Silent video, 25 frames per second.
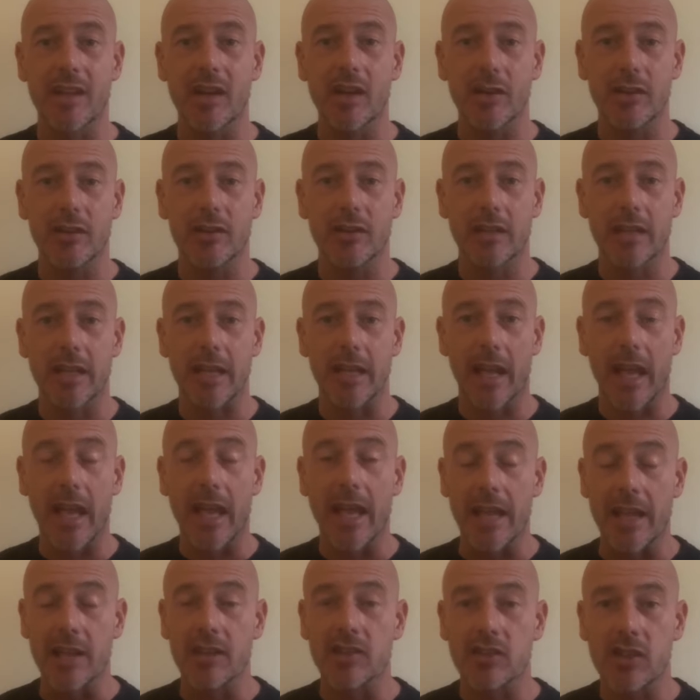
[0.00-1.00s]
the
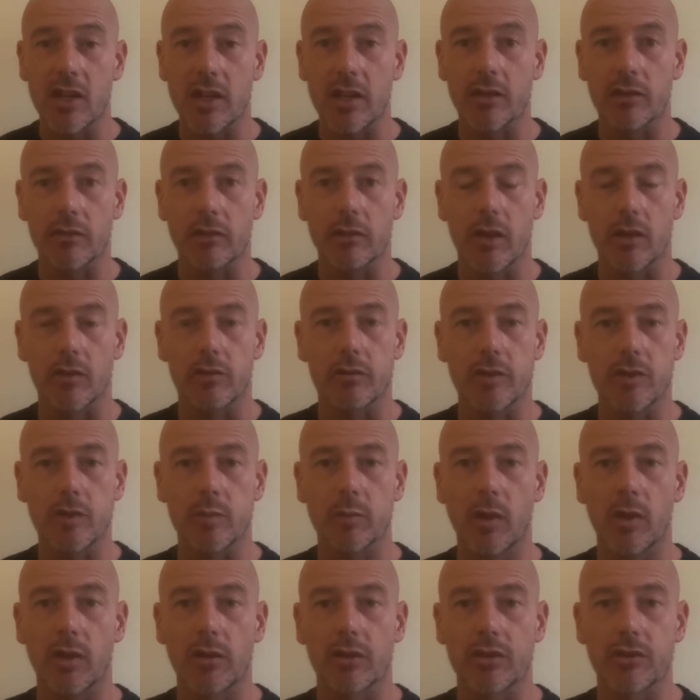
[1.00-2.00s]
internal load
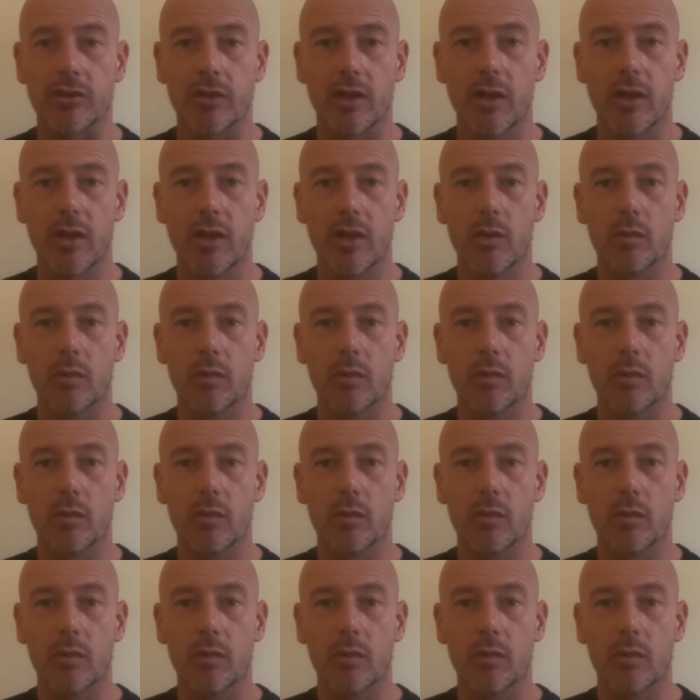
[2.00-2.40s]
response